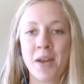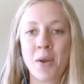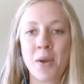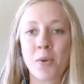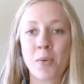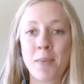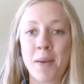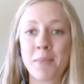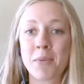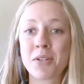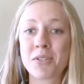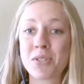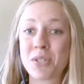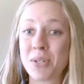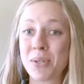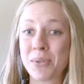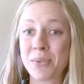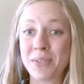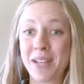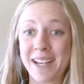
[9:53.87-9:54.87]
Remember
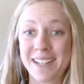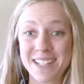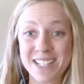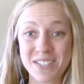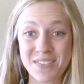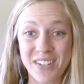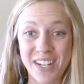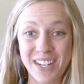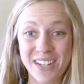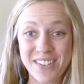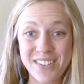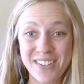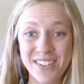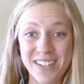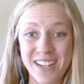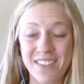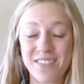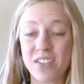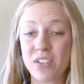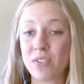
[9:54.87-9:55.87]
to like this video
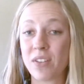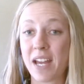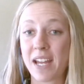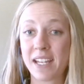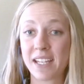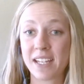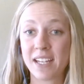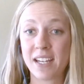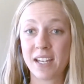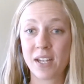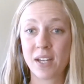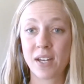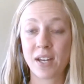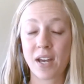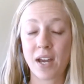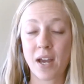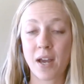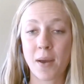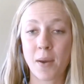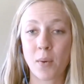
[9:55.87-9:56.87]
if you like
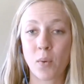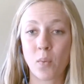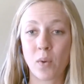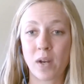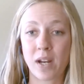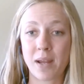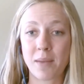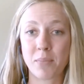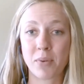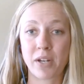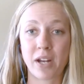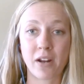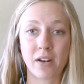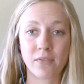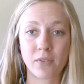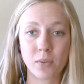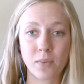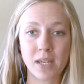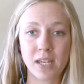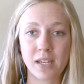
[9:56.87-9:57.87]
what I put out
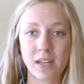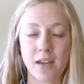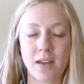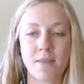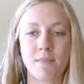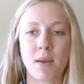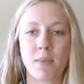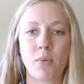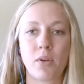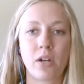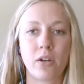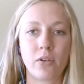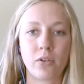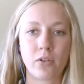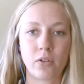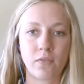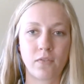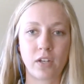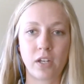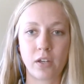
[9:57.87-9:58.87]
every week. I put out a
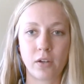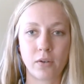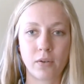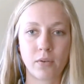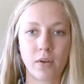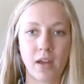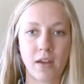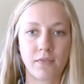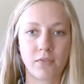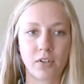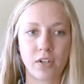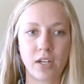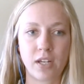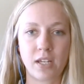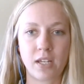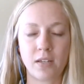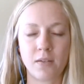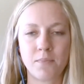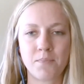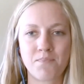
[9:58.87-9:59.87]
new video
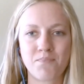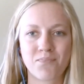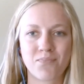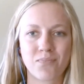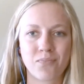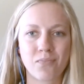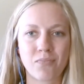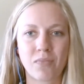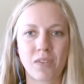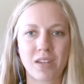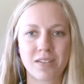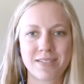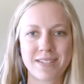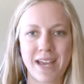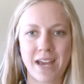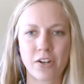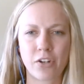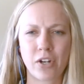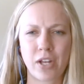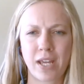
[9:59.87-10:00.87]
every
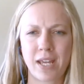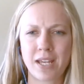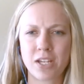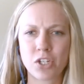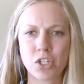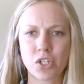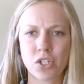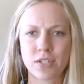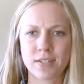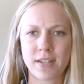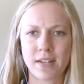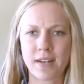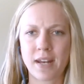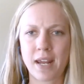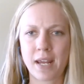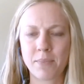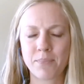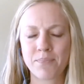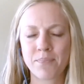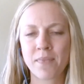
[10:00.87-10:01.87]
Saturday-ish,
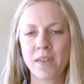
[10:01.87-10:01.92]
Sunday.